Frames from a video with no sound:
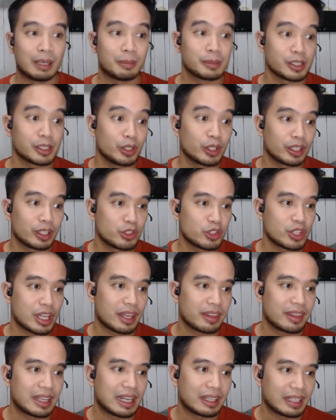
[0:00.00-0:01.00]
So you can
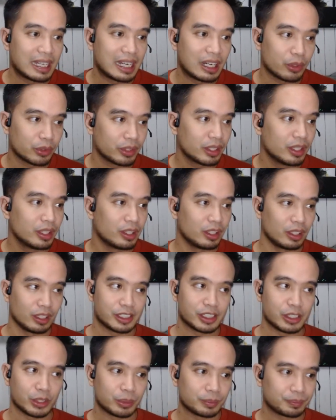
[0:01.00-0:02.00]
check that out
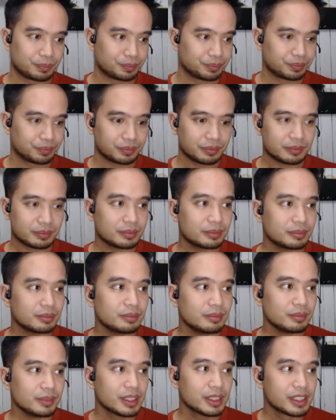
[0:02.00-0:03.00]
also.
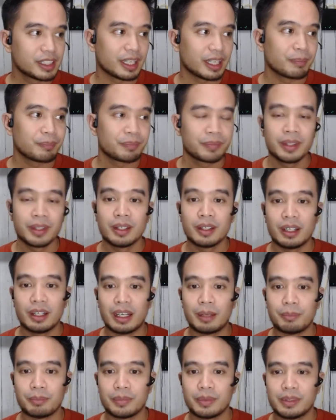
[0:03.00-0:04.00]
So yeah.
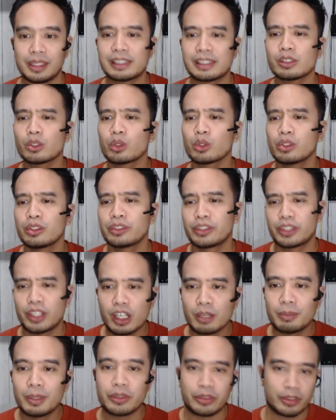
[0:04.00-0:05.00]
Let's
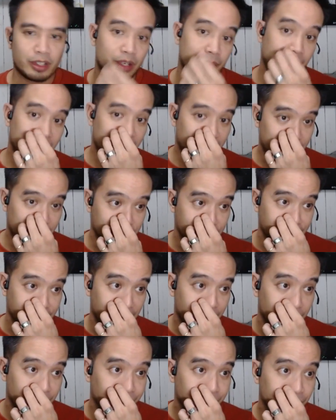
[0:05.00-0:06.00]
talk about cover letters
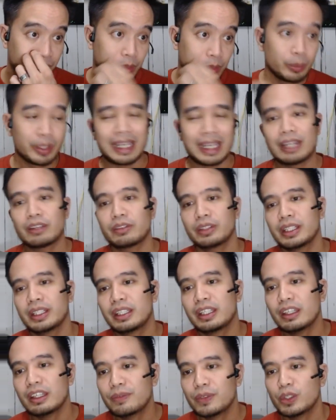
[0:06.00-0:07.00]
now. We can't really
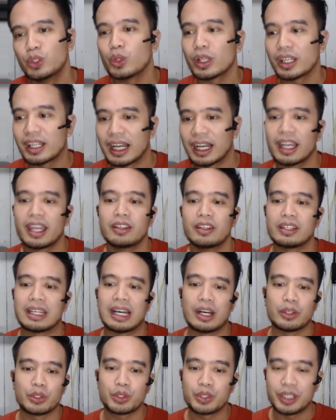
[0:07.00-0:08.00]
give you a guide on
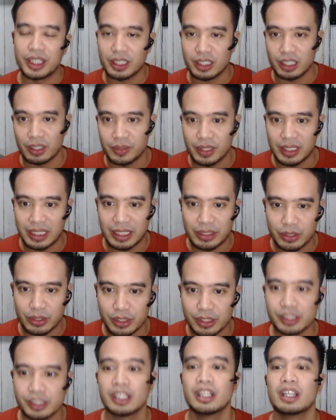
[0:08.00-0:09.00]
how to create cover
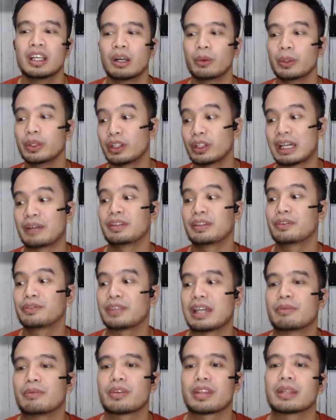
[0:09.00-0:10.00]
letters, and we don't have enough
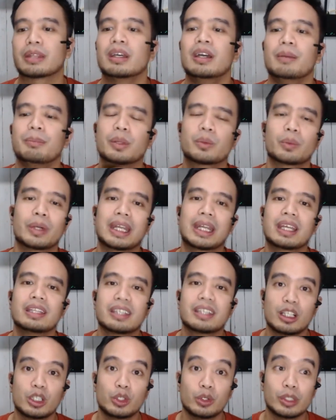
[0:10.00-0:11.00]
time for that. But what I can
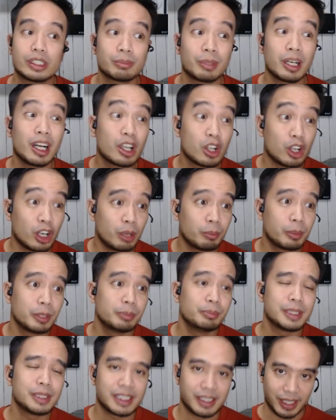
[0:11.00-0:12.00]
tell you is mga
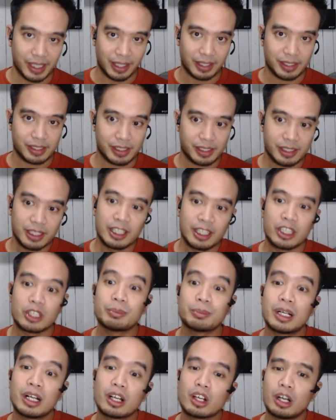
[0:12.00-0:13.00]
common mistakes.
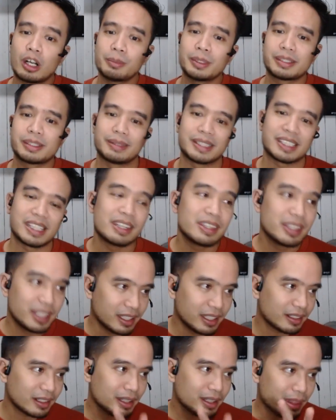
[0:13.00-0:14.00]
Yung mga common mistake, and
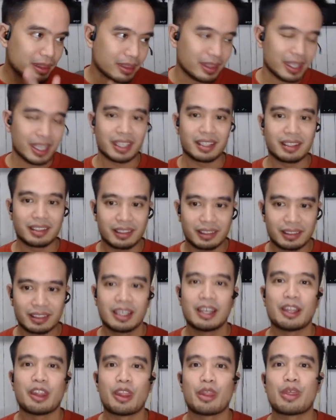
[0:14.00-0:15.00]
these are the things
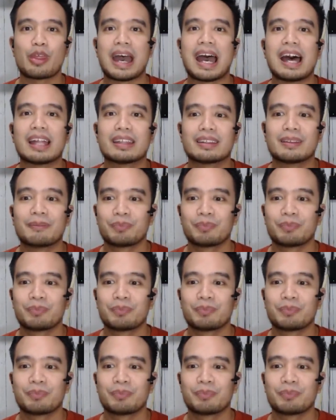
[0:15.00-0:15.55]
that